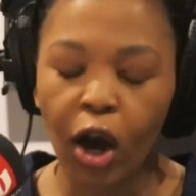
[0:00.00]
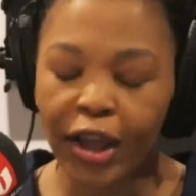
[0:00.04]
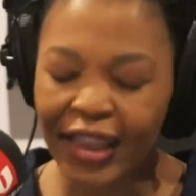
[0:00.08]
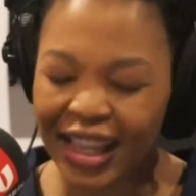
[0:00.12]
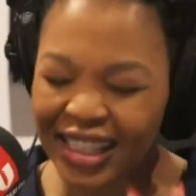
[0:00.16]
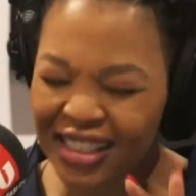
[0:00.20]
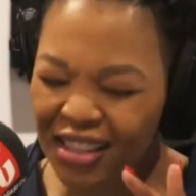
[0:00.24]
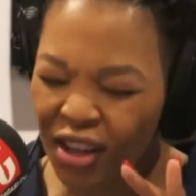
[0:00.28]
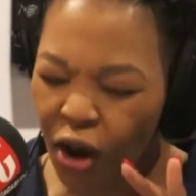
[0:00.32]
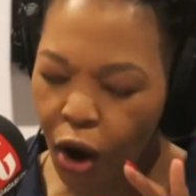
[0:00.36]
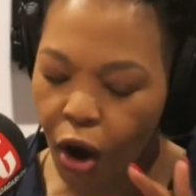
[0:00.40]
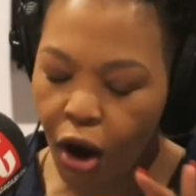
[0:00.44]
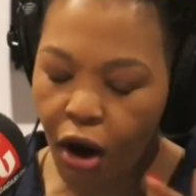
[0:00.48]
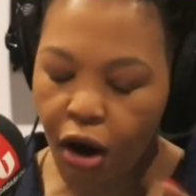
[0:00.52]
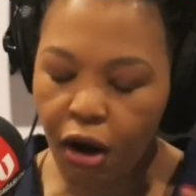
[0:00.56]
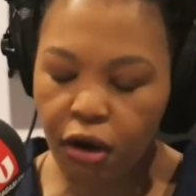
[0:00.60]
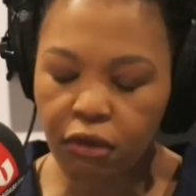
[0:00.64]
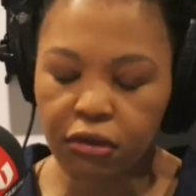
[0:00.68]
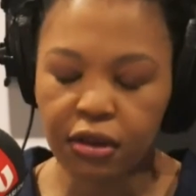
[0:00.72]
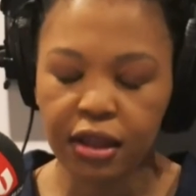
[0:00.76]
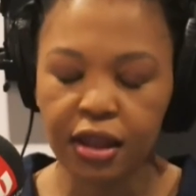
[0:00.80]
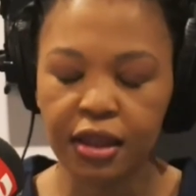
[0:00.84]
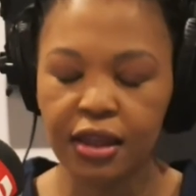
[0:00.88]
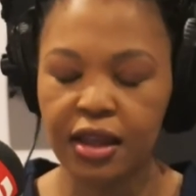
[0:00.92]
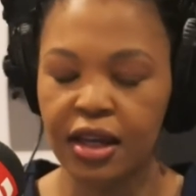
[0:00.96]
that's the
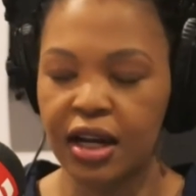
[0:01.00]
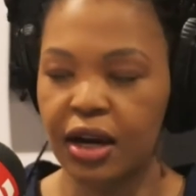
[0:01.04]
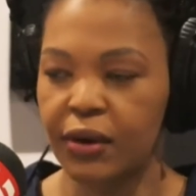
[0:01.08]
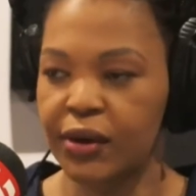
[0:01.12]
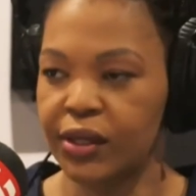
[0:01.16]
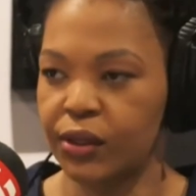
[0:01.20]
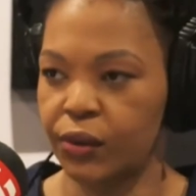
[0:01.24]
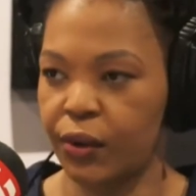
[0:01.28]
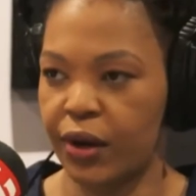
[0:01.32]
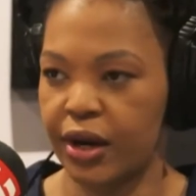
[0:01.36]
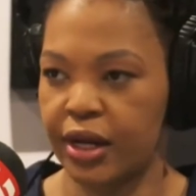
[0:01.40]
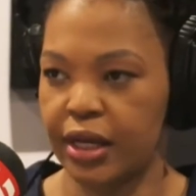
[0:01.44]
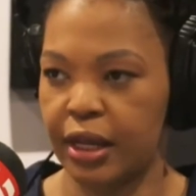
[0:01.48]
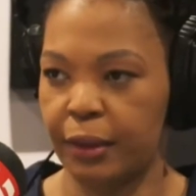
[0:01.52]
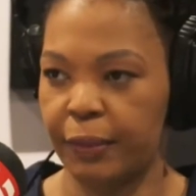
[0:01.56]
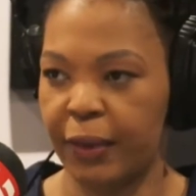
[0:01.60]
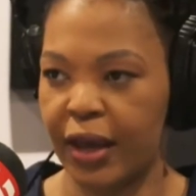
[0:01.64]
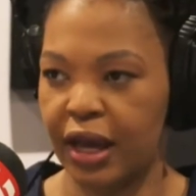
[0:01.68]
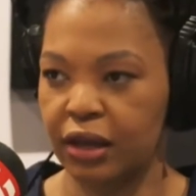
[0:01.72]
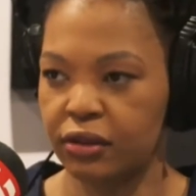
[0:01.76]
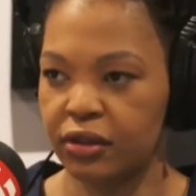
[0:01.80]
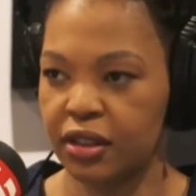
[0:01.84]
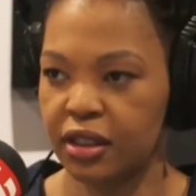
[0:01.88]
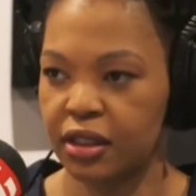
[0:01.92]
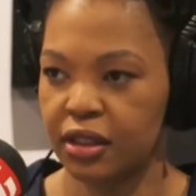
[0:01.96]
only thing I was worried
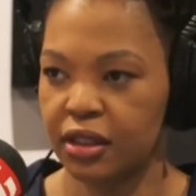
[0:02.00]
about.